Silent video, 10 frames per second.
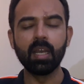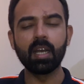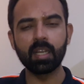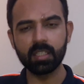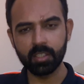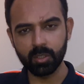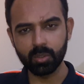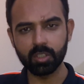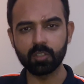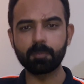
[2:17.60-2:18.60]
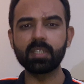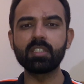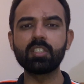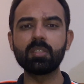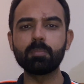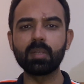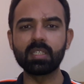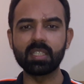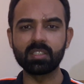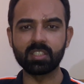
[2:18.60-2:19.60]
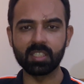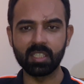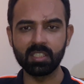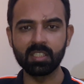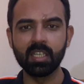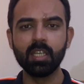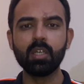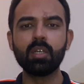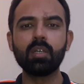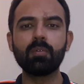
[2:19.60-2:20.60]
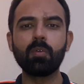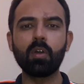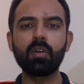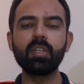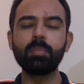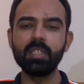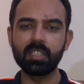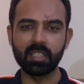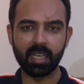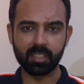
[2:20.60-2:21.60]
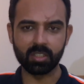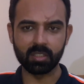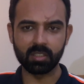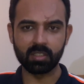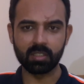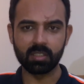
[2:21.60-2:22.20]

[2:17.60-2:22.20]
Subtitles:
Another usage of present simple tense is for repeated actions.